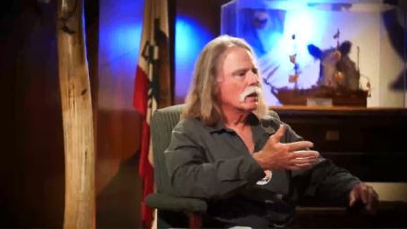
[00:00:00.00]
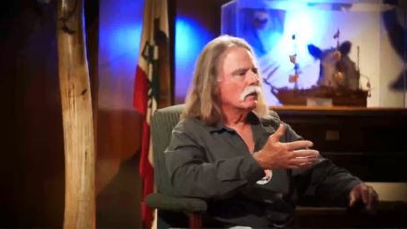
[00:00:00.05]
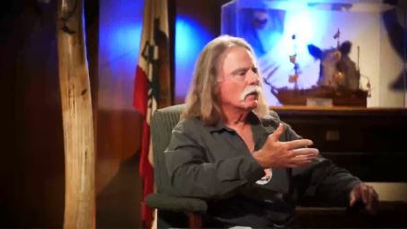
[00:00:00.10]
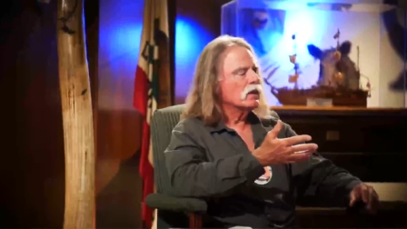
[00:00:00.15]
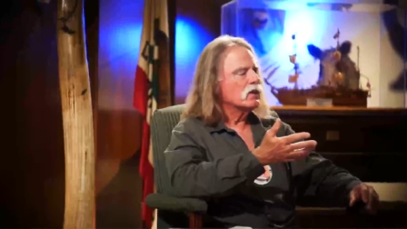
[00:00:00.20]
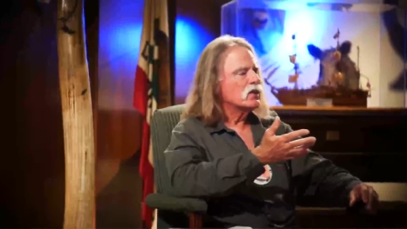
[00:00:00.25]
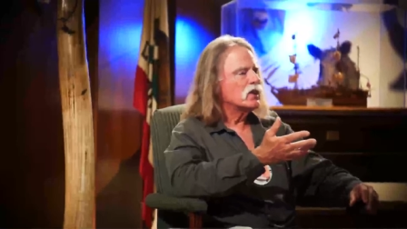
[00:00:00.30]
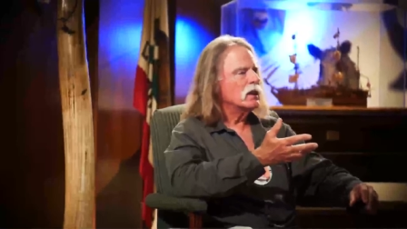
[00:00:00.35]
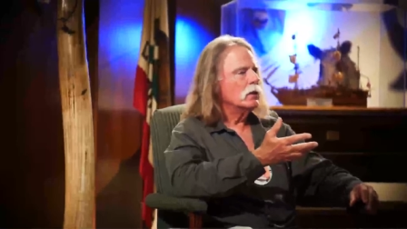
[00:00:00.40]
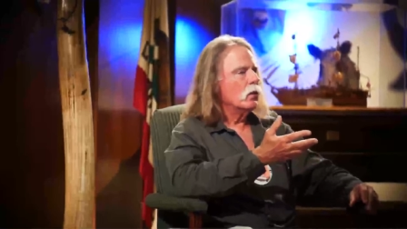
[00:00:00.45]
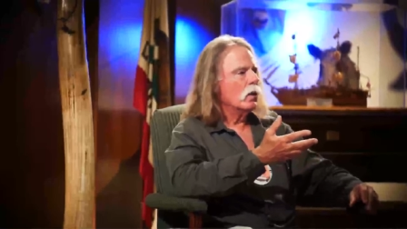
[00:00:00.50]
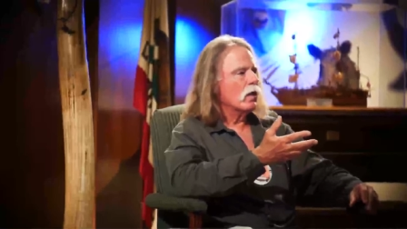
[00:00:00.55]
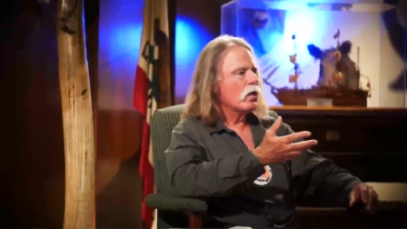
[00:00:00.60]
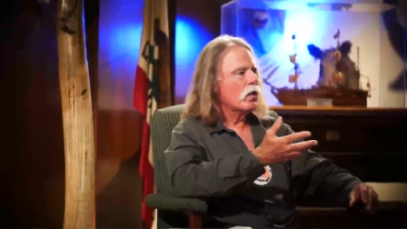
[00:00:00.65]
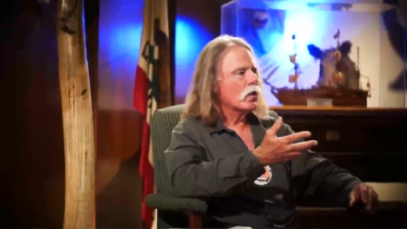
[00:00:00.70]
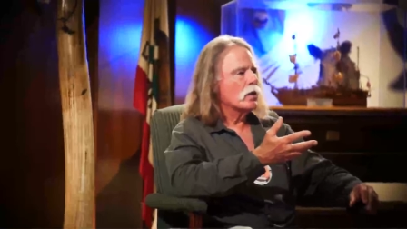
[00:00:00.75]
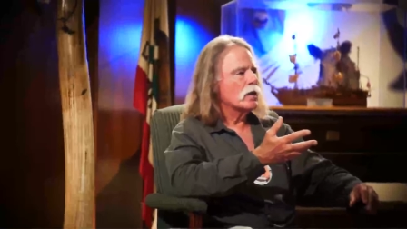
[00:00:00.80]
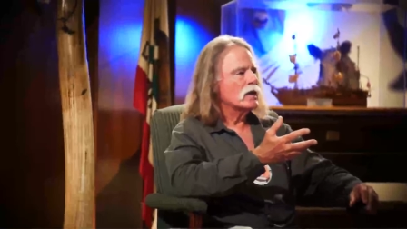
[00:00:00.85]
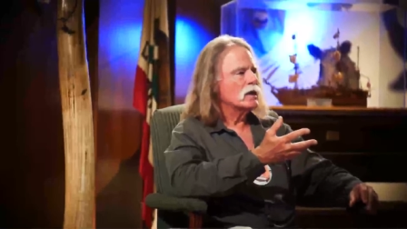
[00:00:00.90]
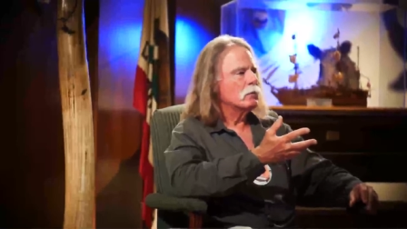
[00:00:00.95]
the
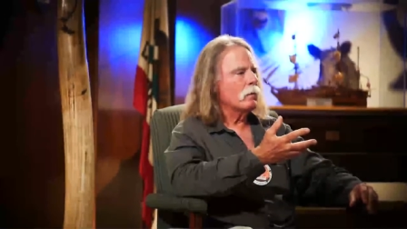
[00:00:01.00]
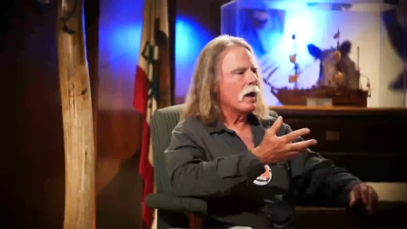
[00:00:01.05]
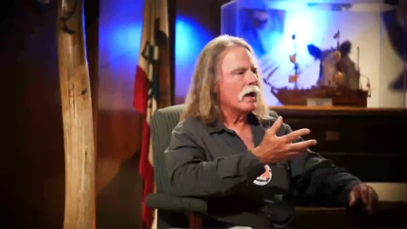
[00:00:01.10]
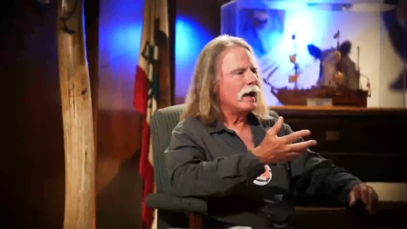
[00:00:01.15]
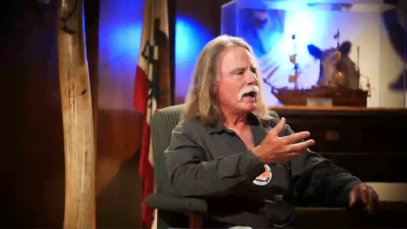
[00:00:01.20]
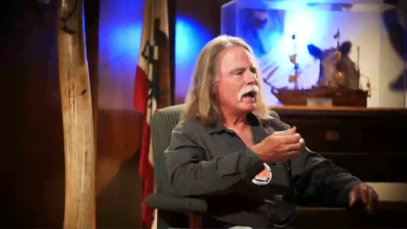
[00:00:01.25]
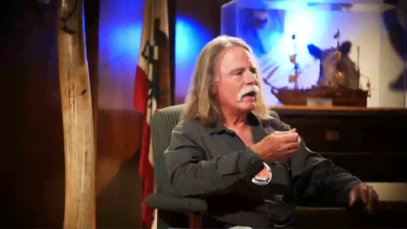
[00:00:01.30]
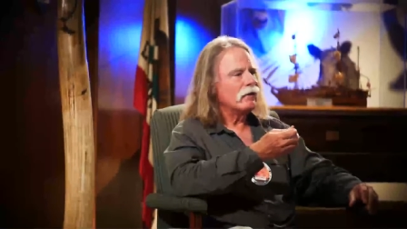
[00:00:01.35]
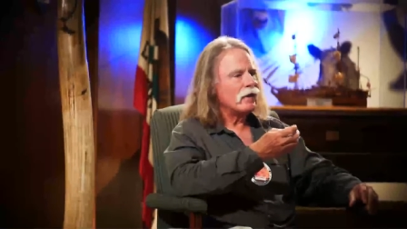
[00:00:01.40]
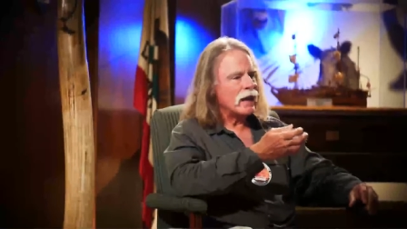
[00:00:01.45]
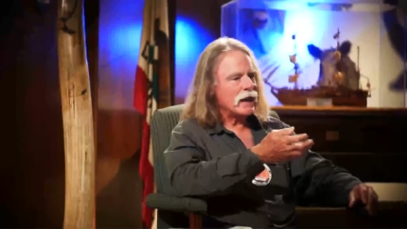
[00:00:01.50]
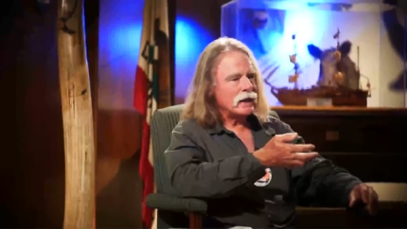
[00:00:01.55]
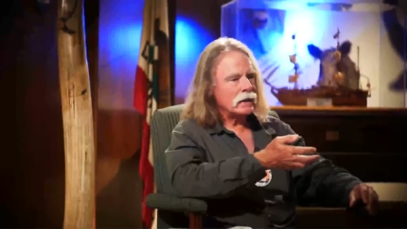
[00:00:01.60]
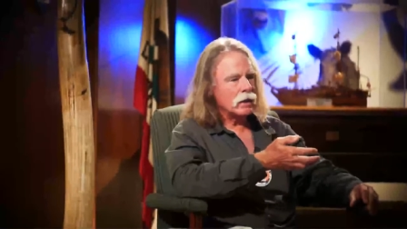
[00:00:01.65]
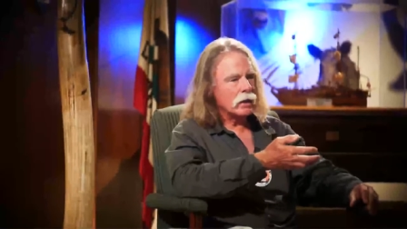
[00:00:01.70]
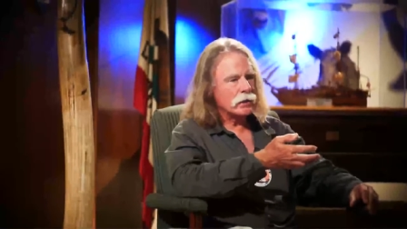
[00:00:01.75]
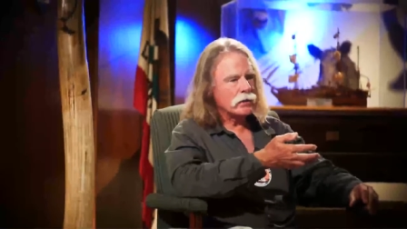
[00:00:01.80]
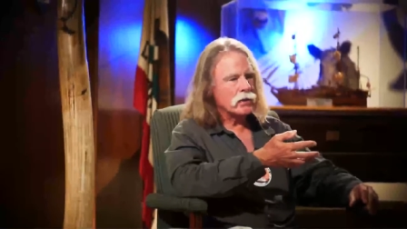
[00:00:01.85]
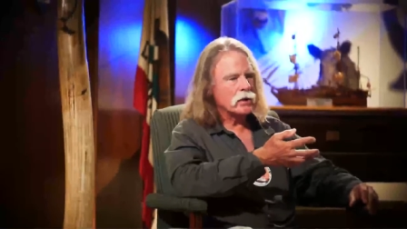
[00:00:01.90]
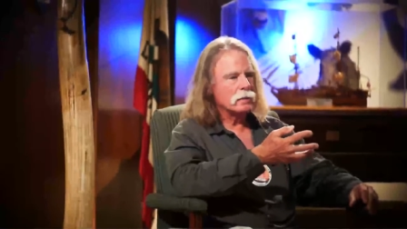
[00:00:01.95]
C-130s might have
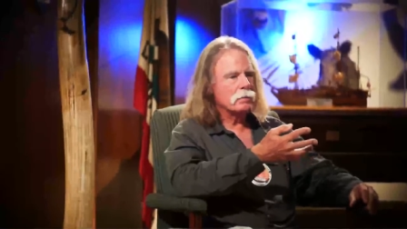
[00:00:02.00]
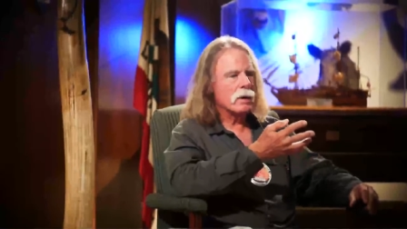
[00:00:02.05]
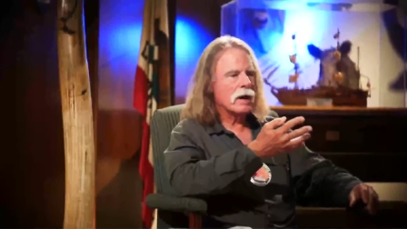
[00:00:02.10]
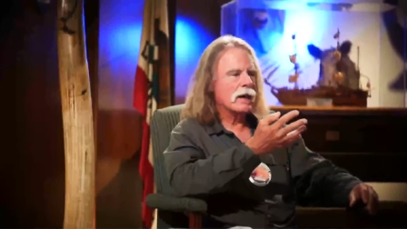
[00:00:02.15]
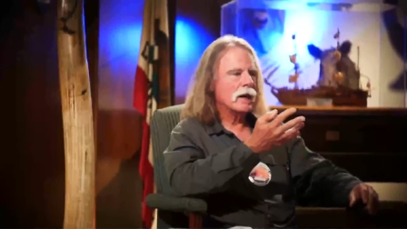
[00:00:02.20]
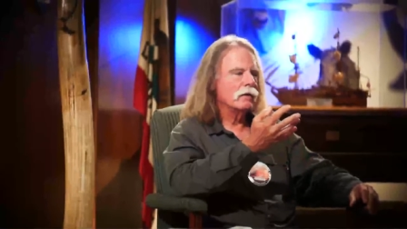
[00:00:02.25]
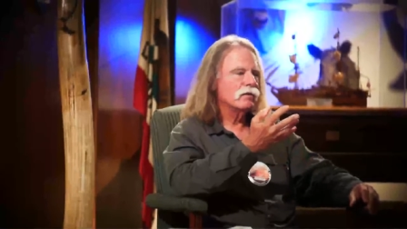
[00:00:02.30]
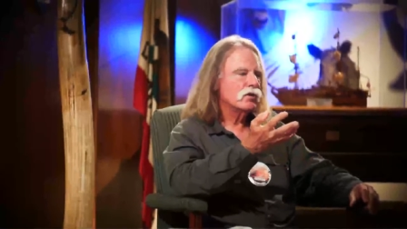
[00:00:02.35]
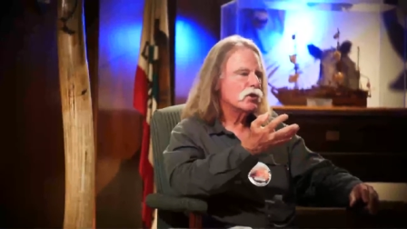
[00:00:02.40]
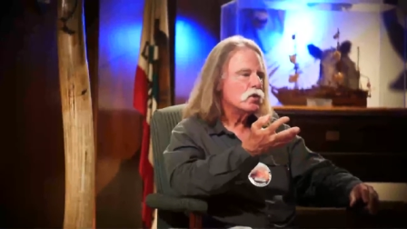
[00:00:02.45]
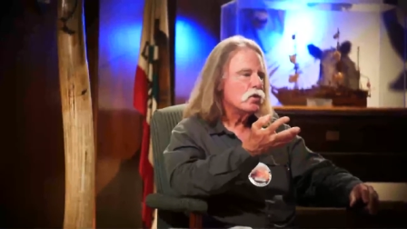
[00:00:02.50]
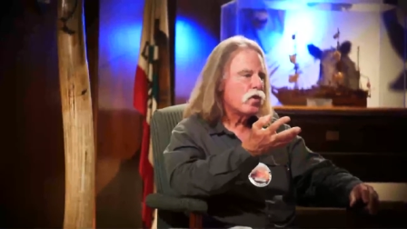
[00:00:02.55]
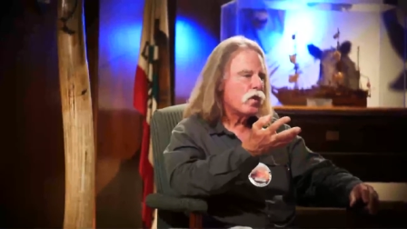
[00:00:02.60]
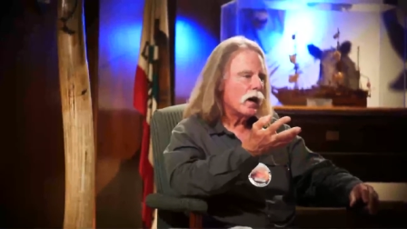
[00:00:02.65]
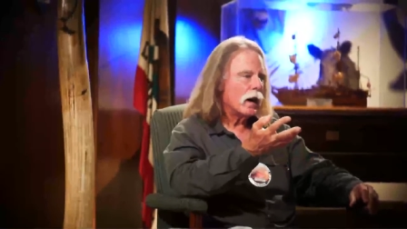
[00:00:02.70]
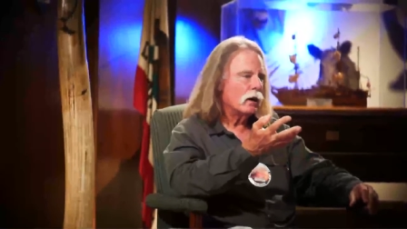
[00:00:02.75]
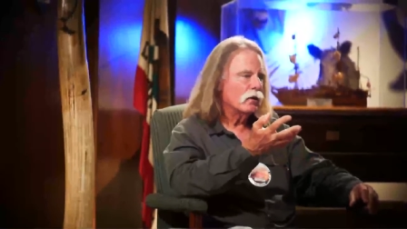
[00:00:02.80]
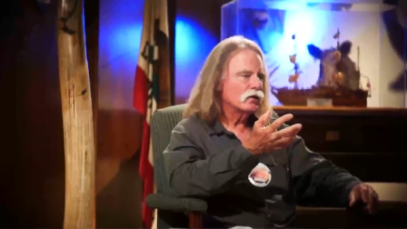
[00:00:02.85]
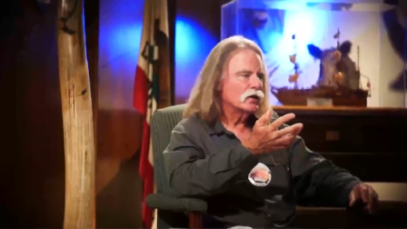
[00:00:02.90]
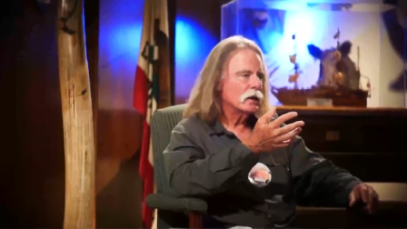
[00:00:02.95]
800, might have
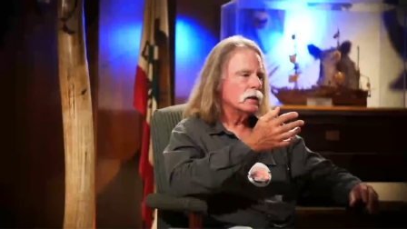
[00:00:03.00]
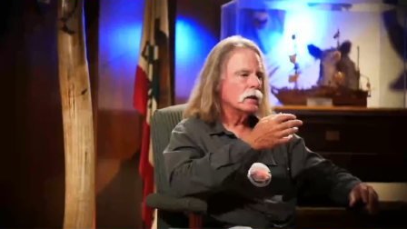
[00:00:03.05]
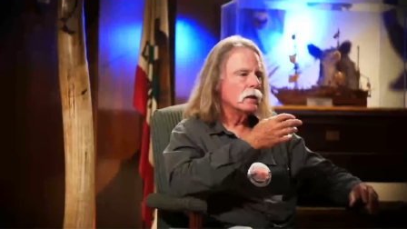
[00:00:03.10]
2,000,